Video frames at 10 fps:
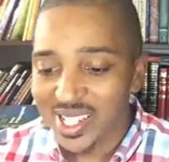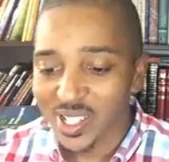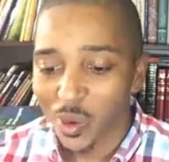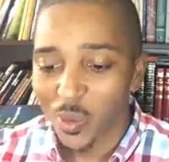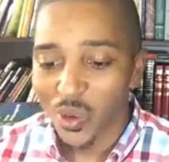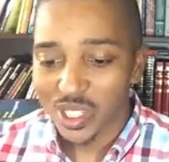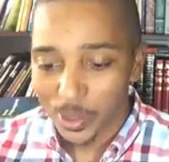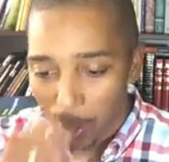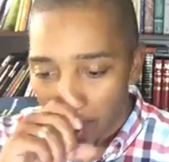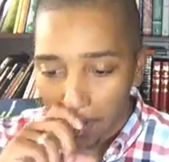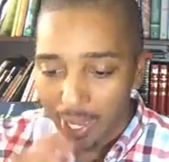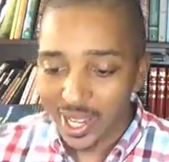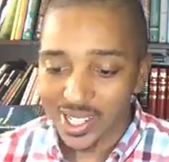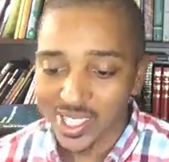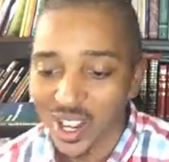So I want to uh,
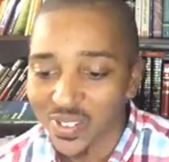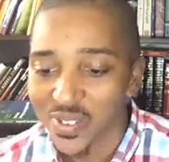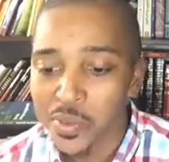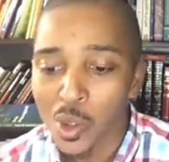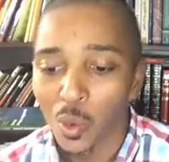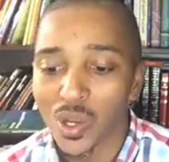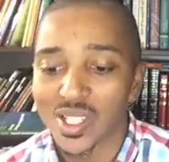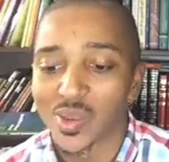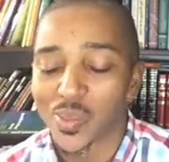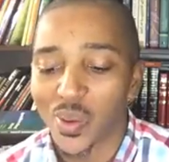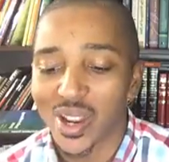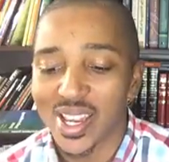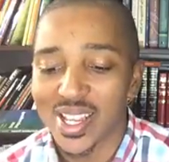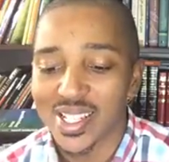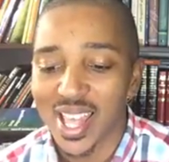kick us off with some
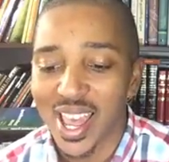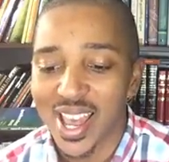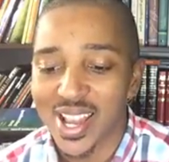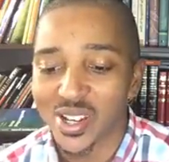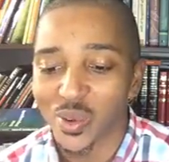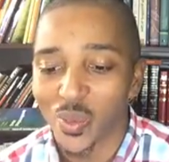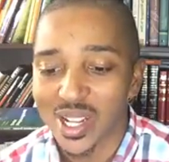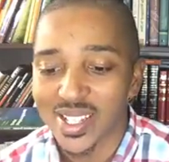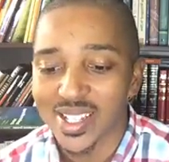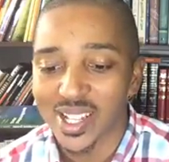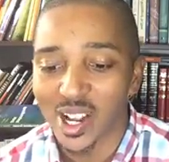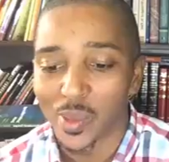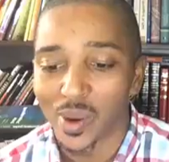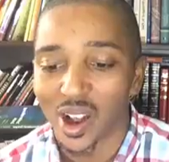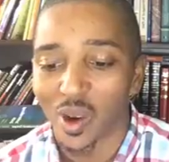praise and with
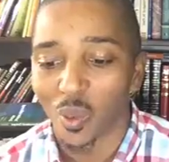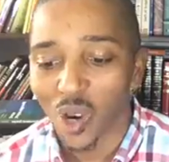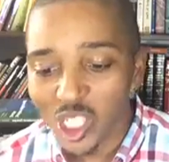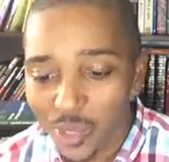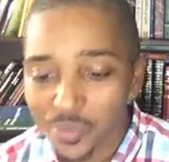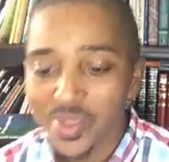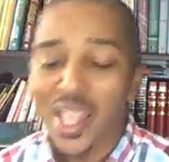some uh, worship.